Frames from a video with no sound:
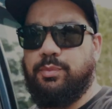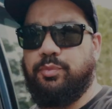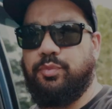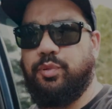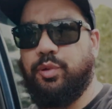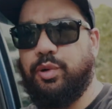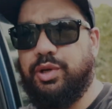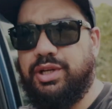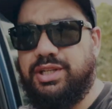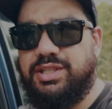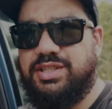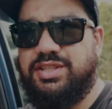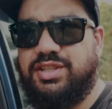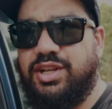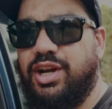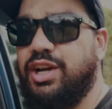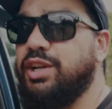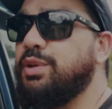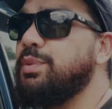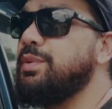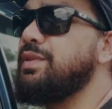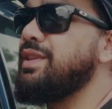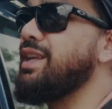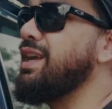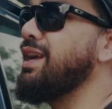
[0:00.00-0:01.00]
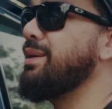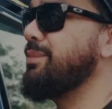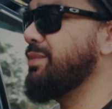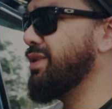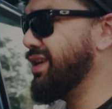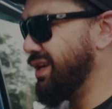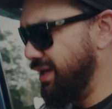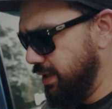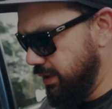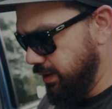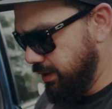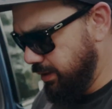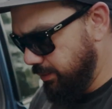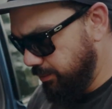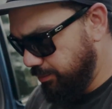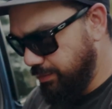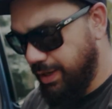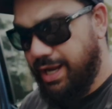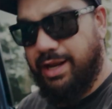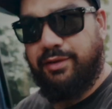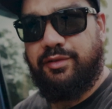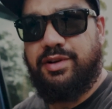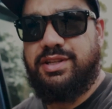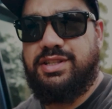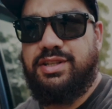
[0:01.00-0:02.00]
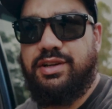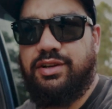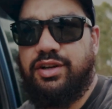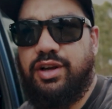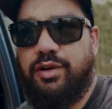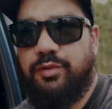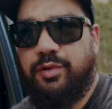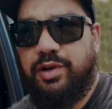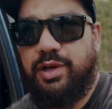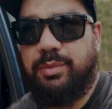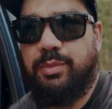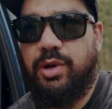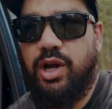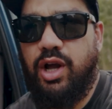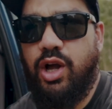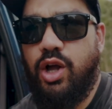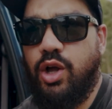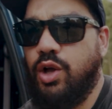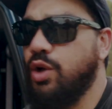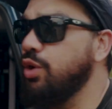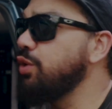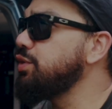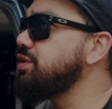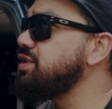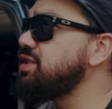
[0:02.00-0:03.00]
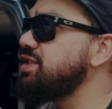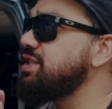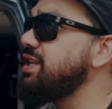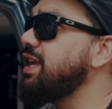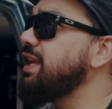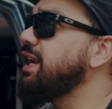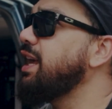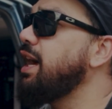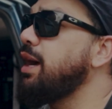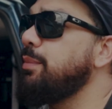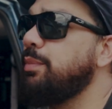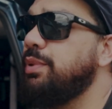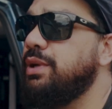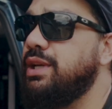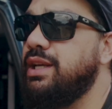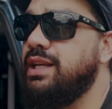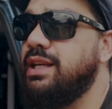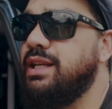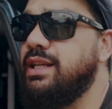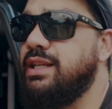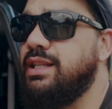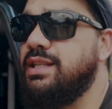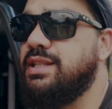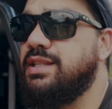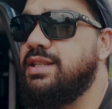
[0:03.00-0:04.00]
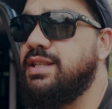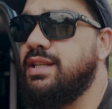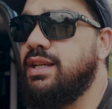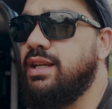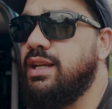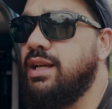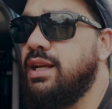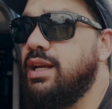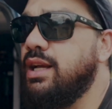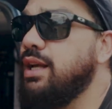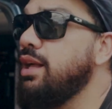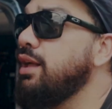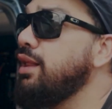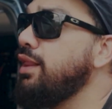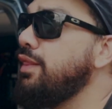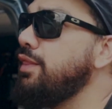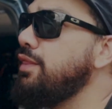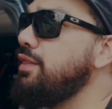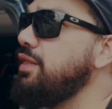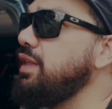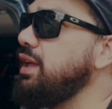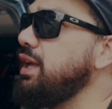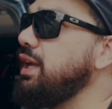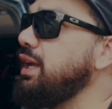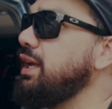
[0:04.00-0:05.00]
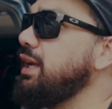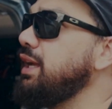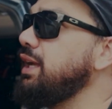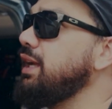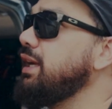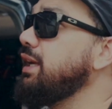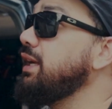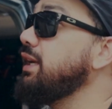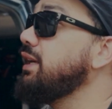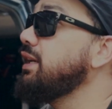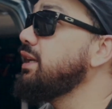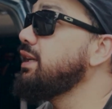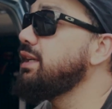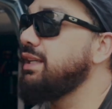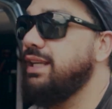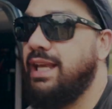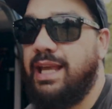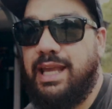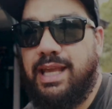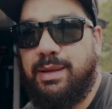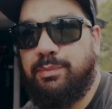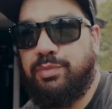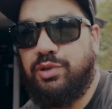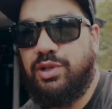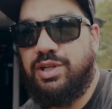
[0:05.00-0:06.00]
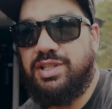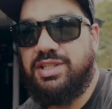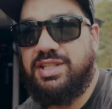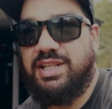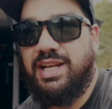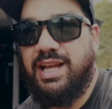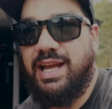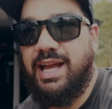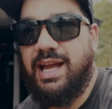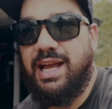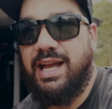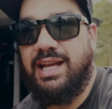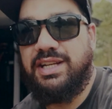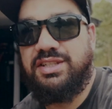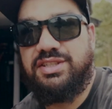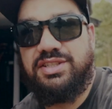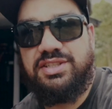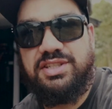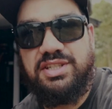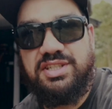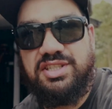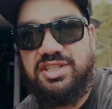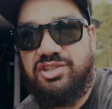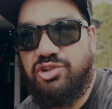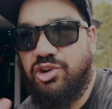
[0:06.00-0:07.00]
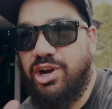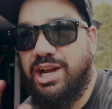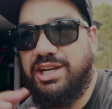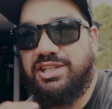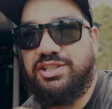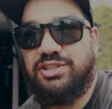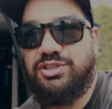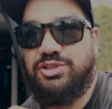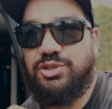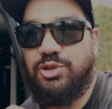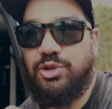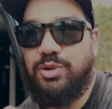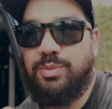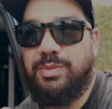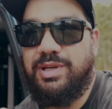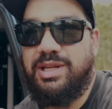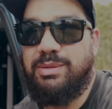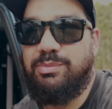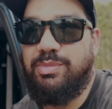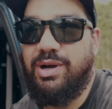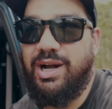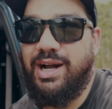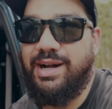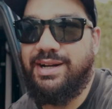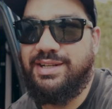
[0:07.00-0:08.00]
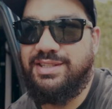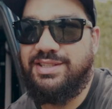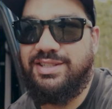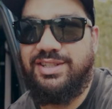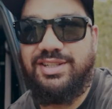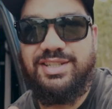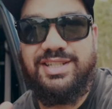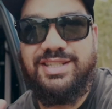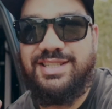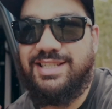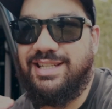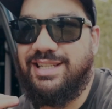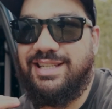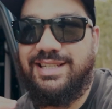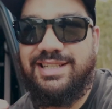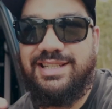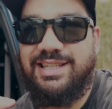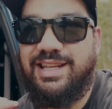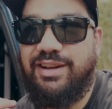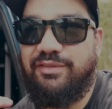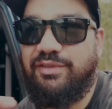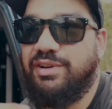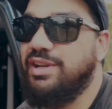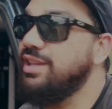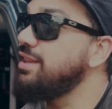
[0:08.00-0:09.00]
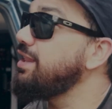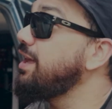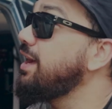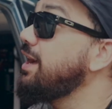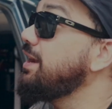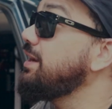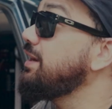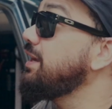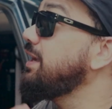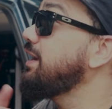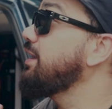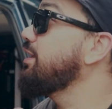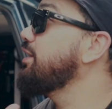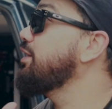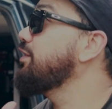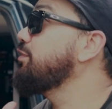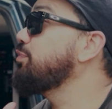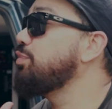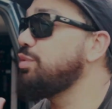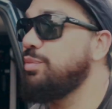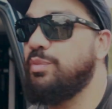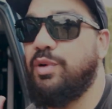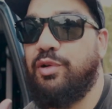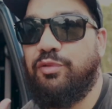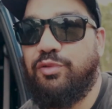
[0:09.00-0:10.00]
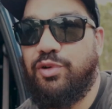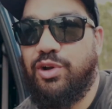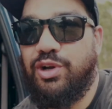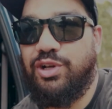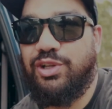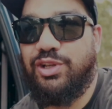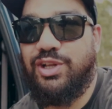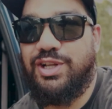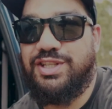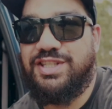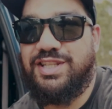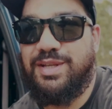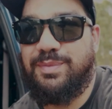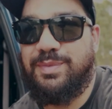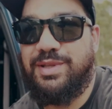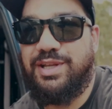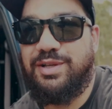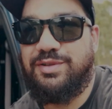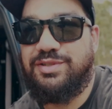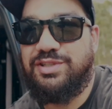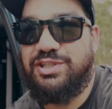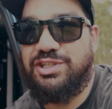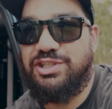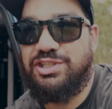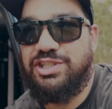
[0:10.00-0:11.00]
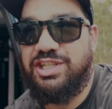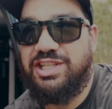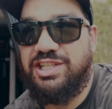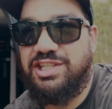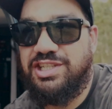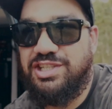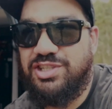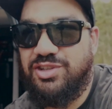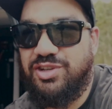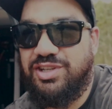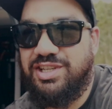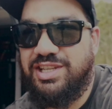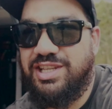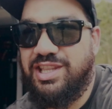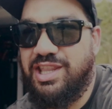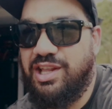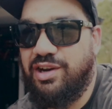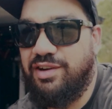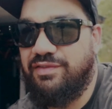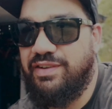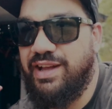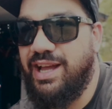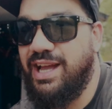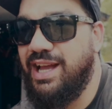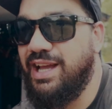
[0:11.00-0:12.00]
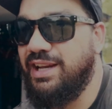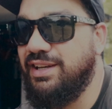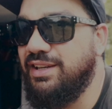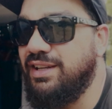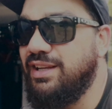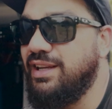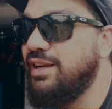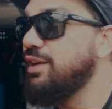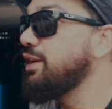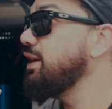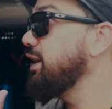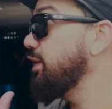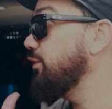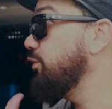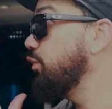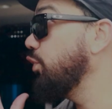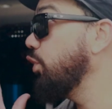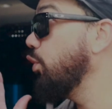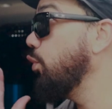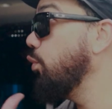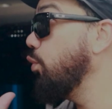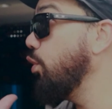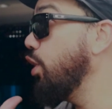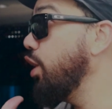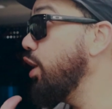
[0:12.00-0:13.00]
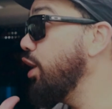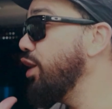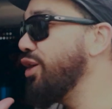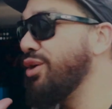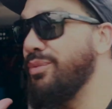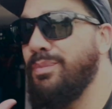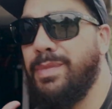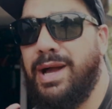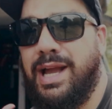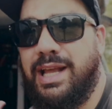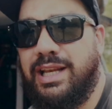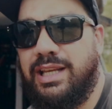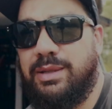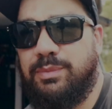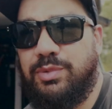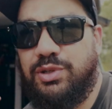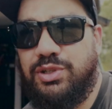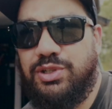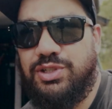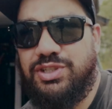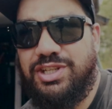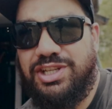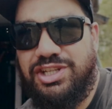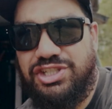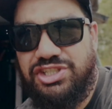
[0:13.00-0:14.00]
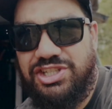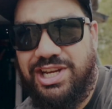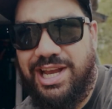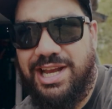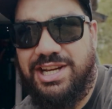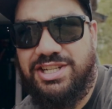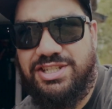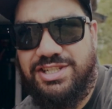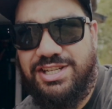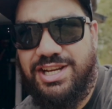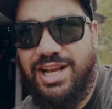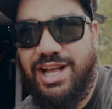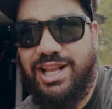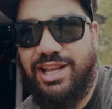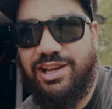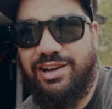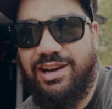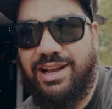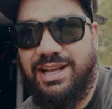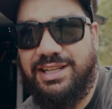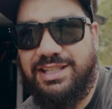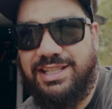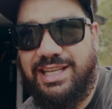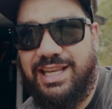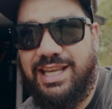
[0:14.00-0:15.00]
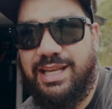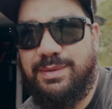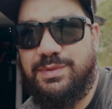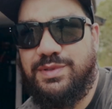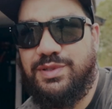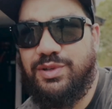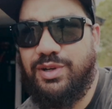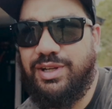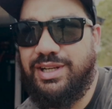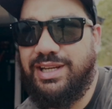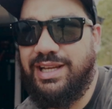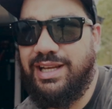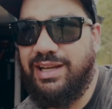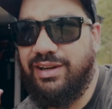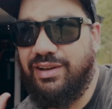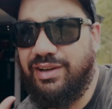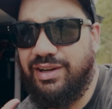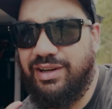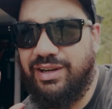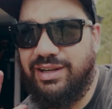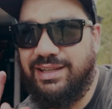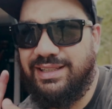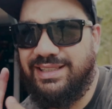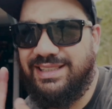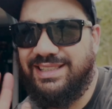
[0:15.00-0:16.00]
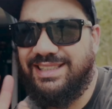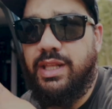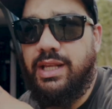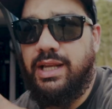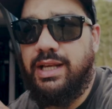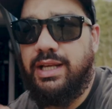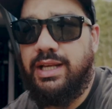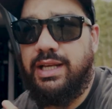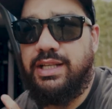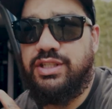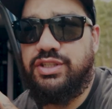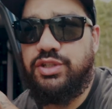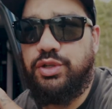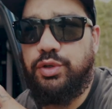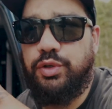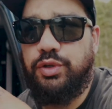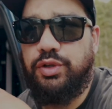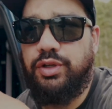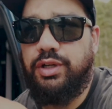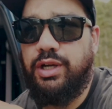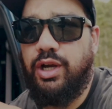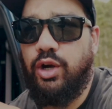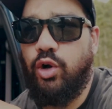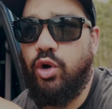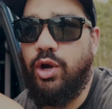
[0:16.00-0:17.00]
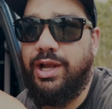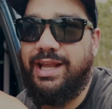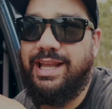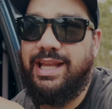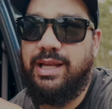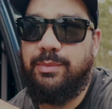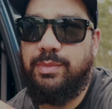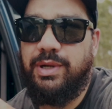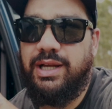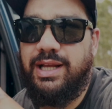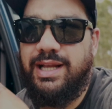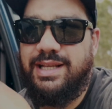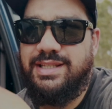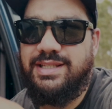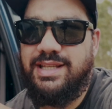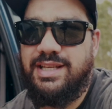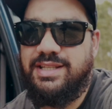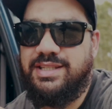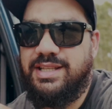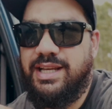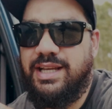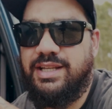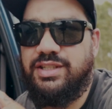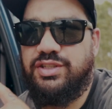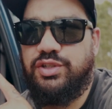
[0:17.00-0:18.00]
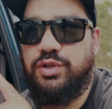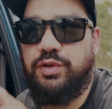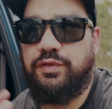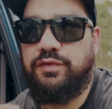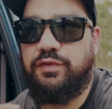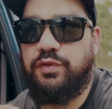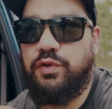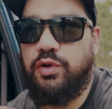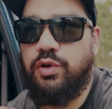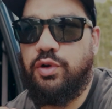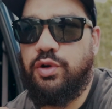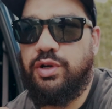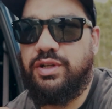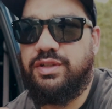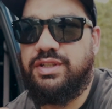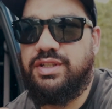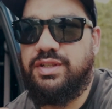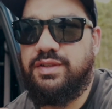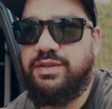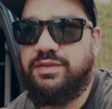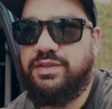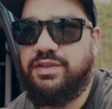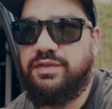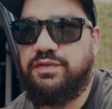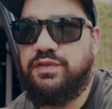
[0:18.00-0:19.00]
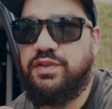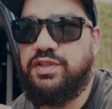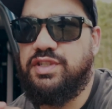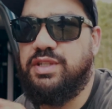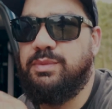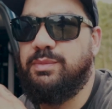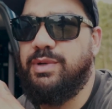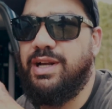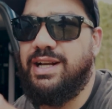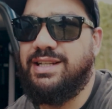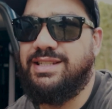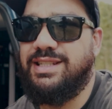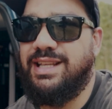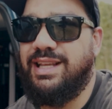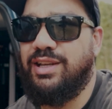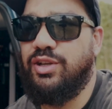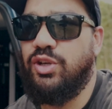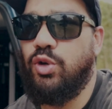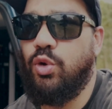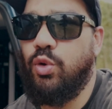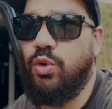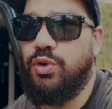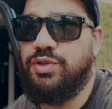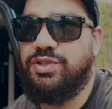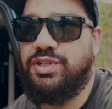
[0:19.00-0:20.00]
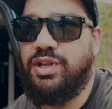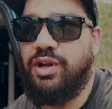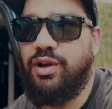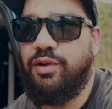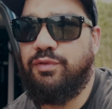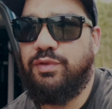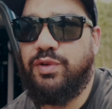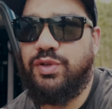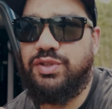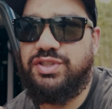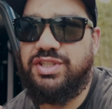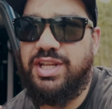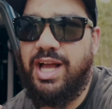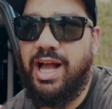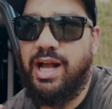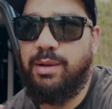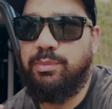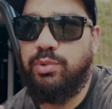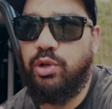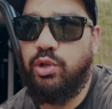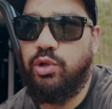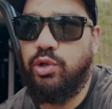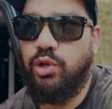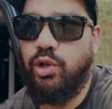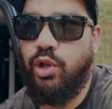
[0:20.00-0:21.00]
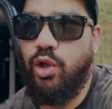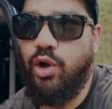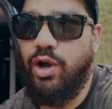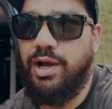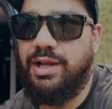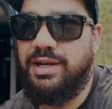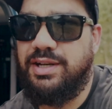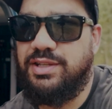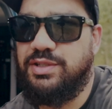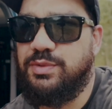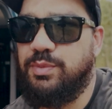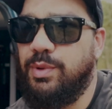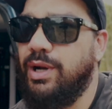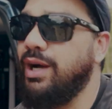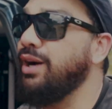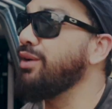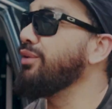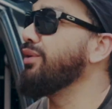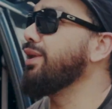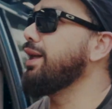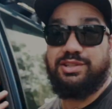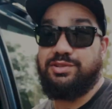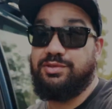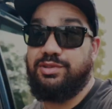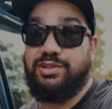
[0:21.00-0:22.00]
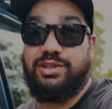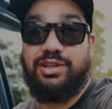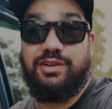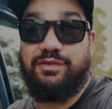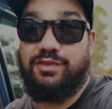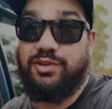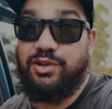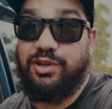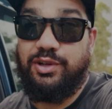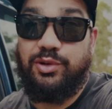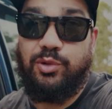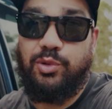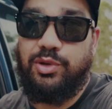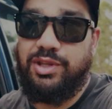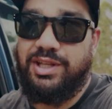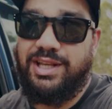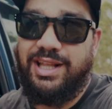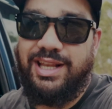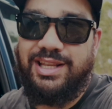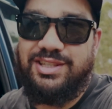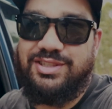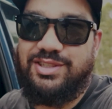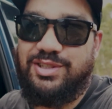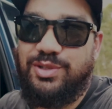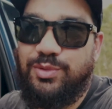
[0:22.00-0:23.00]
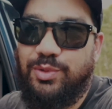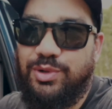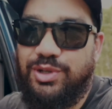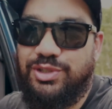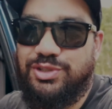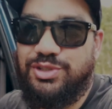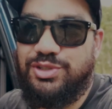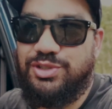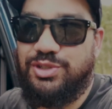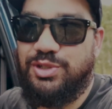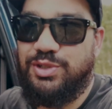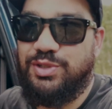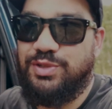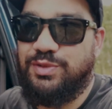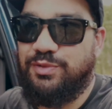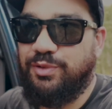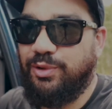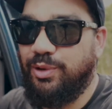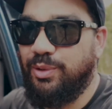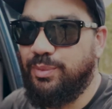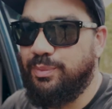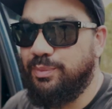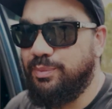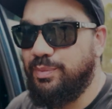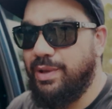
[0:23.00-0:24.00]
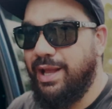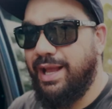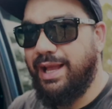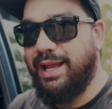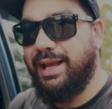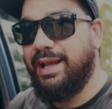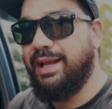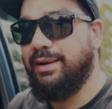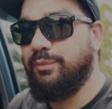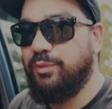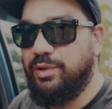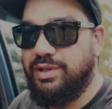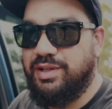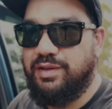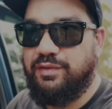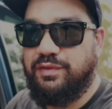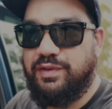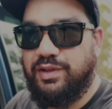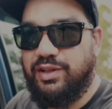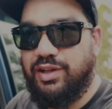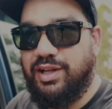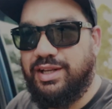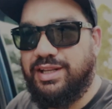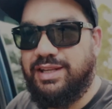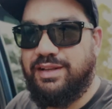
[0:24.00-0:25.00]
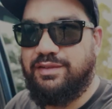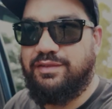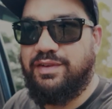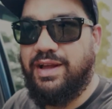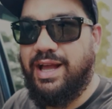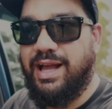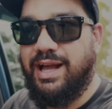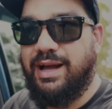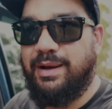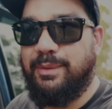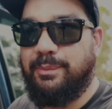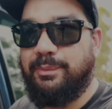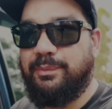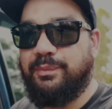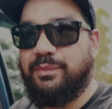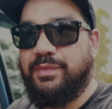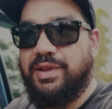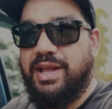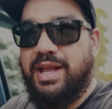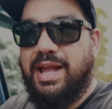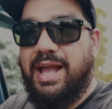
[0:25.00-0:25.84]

Pretty stoked with them. Main reason I got rid of my old setup is the camp lights that I had just attracted too many bugs and I just needed to get rid of that. Now that I've put my rock lights up there, it was an ingenious idea that I've had for a while, mainly because I can change the color at campsite now. It's good, or amber as they say, is good for diffusing bugs. Also a real dark blue light as well. Literally I've got all the colors in the world to choose from. And when you feel like you've had